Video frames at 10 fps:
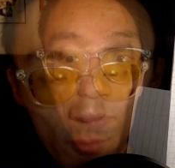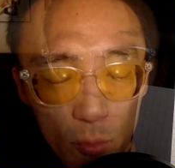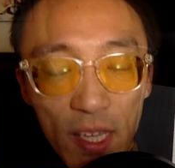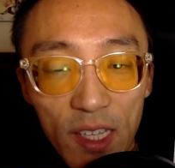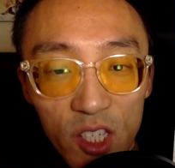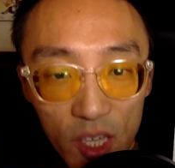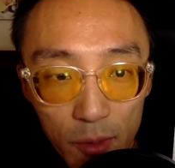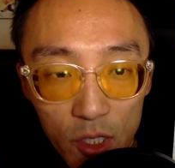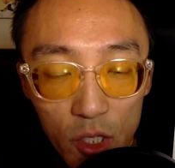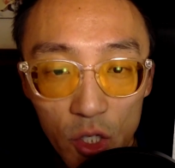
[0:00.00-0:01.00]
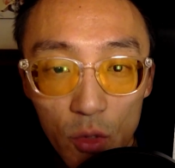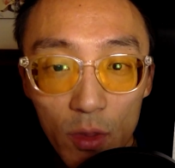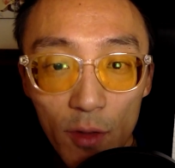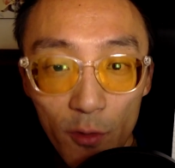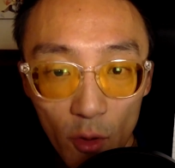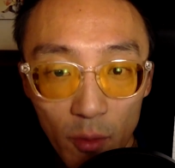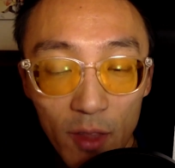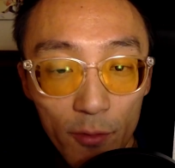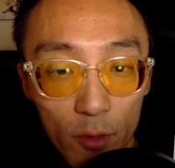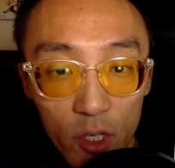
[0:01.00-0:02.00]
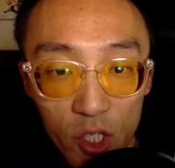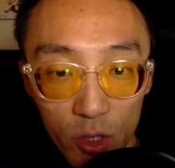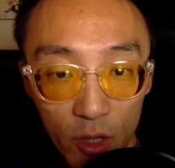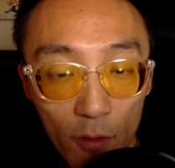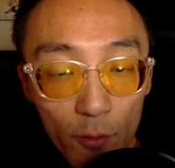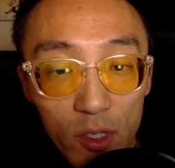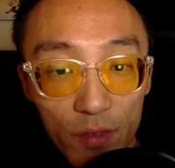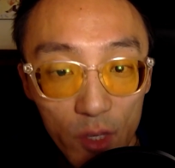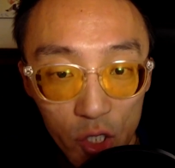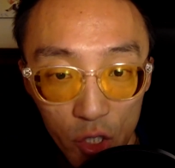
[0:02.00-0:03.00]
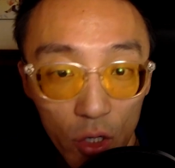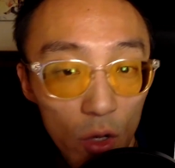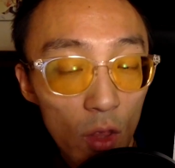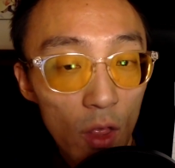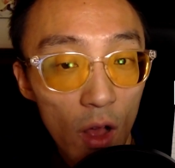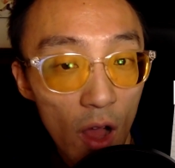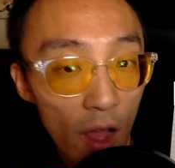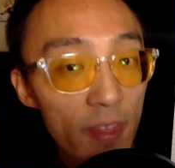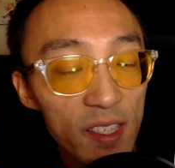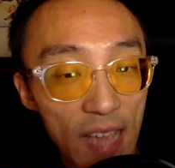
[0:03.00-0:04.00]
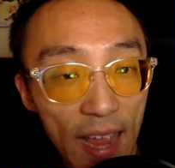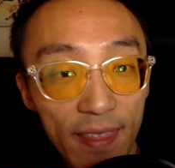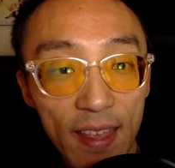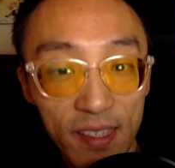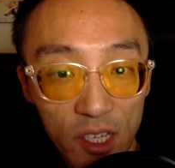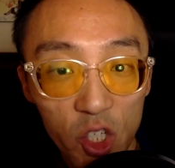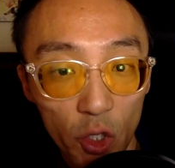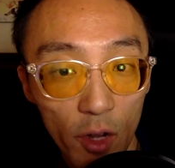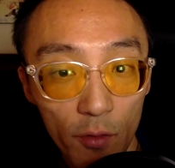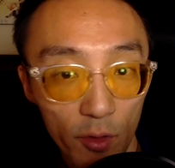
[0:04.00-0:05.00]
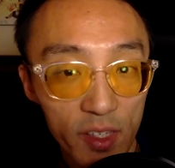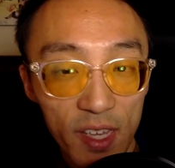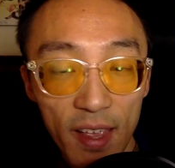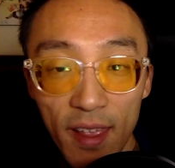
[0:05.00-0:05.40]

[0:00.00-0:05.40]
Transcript: we can substitute the formula for the circumference of the circle on the side that says circumference,